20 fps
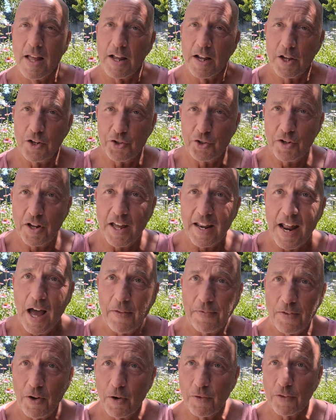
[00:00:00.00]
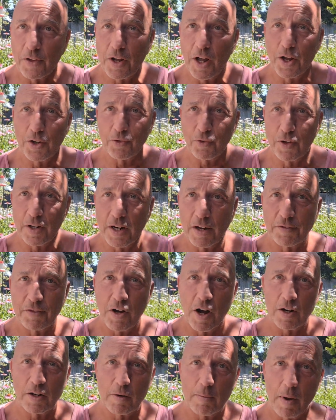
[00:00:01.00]
Because you get out there in the country, and I've
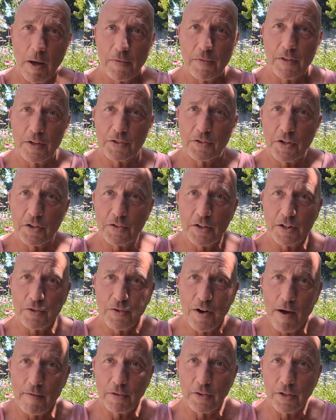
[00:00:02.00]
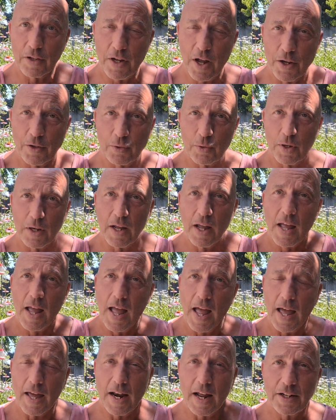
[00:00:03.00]
talked about this because I travel the country,
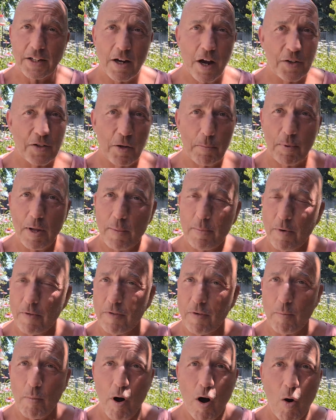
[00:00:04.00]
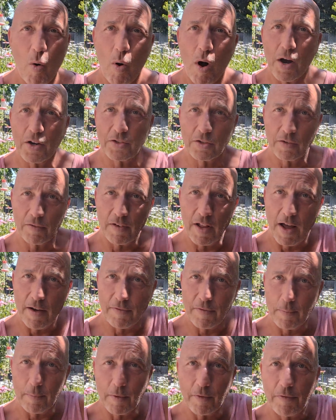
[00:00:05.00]
and I talk to people from all walks of
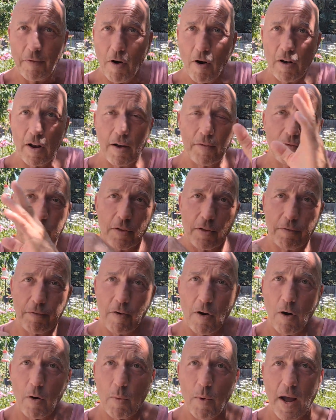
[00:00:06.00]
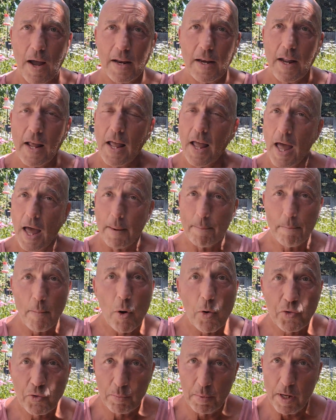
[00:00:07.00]
life, from the far left to the far right, and
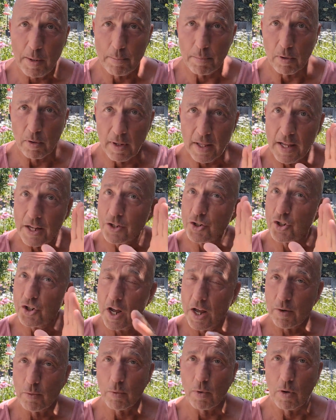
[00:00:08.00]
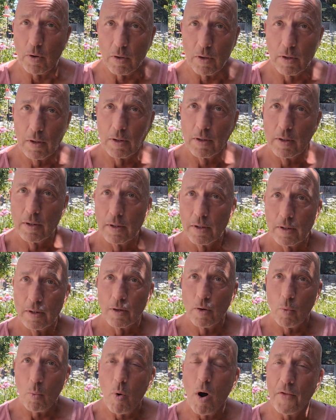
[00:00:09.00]
most people, in general,
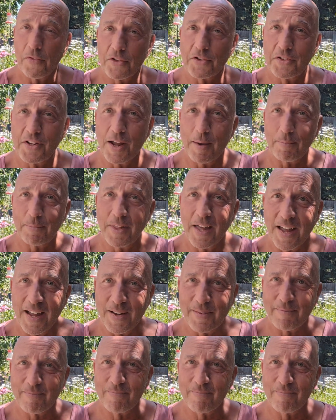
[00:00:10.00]
want the same thing.